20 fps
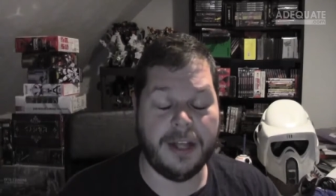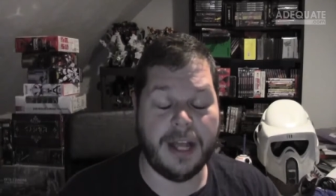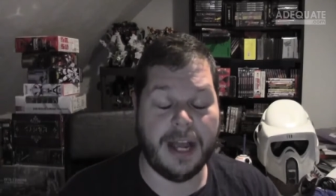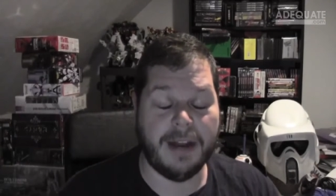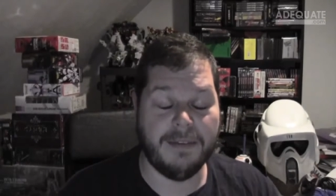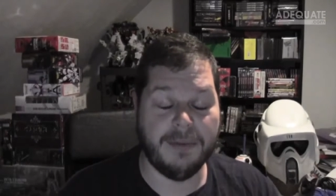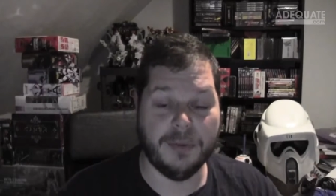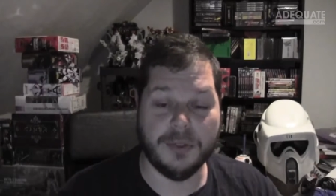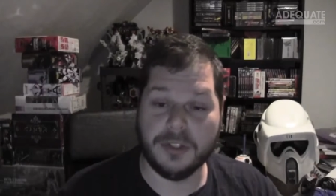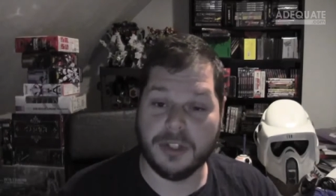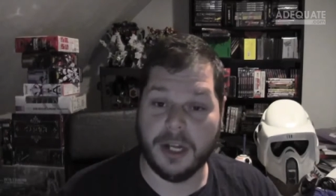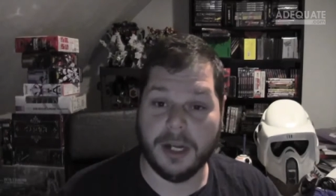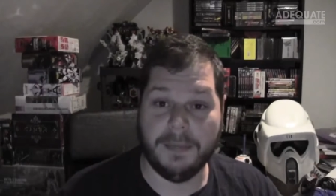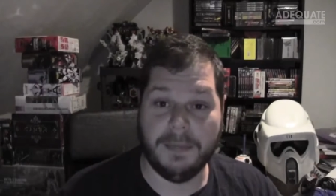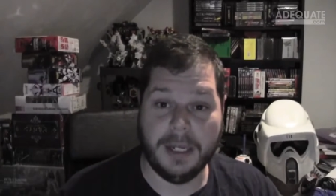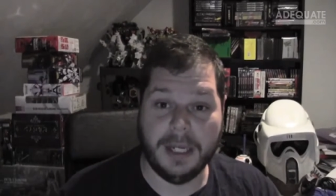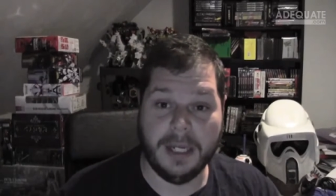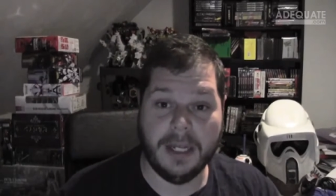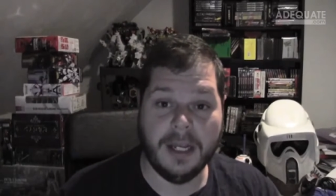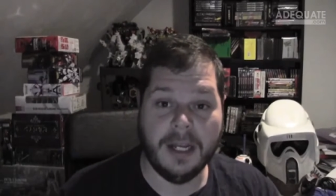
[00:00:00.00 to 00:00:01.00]
everyone's going
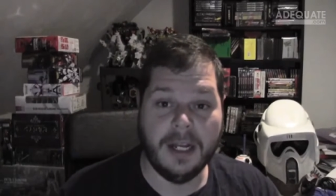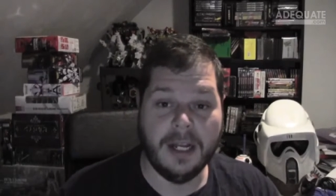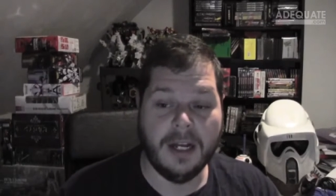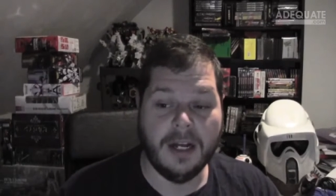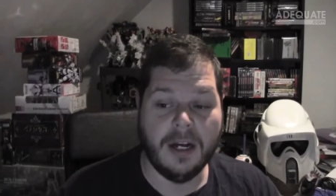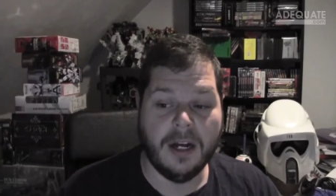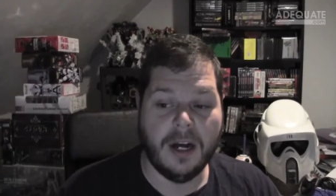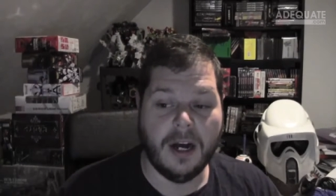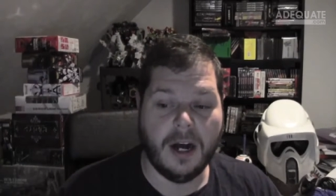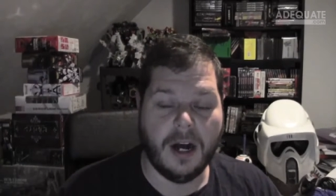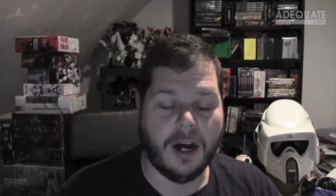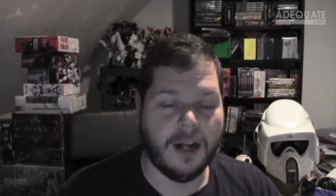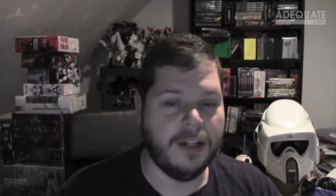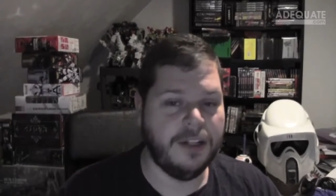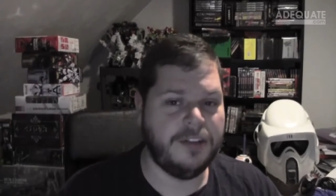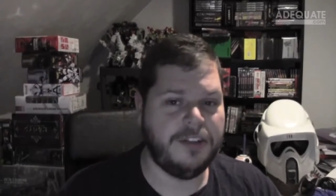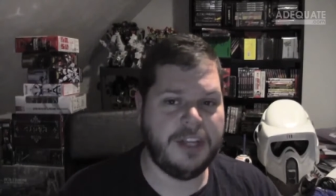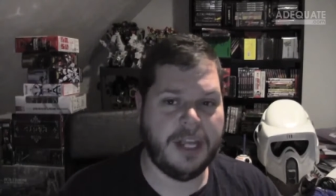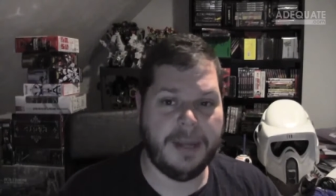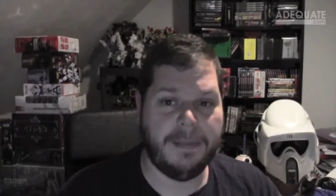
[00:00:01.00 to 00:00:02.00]
to be
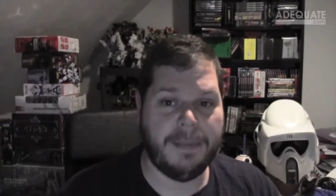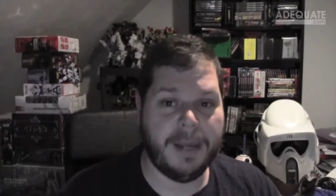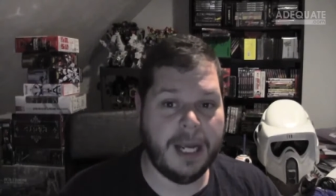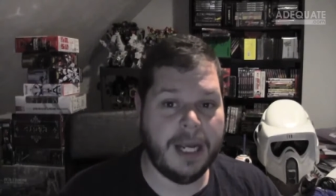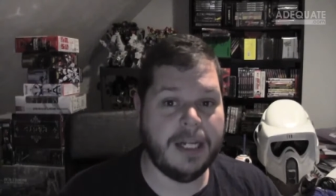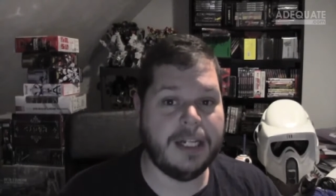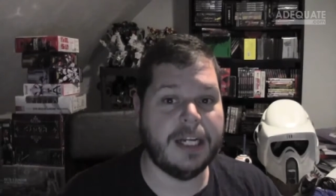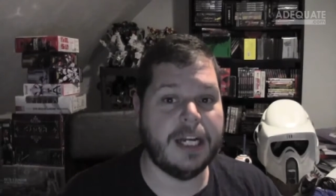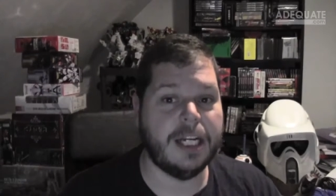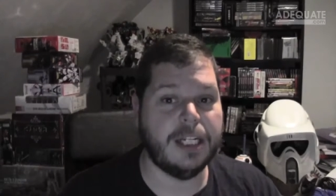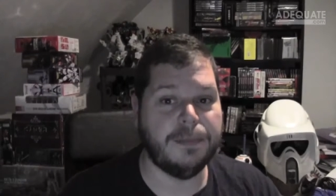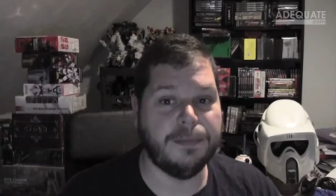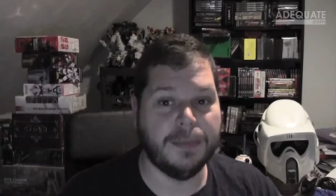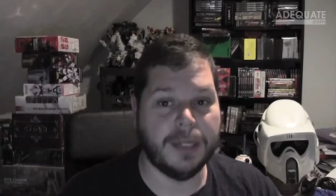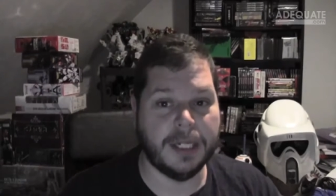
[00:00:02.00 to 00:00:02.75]
on the same page as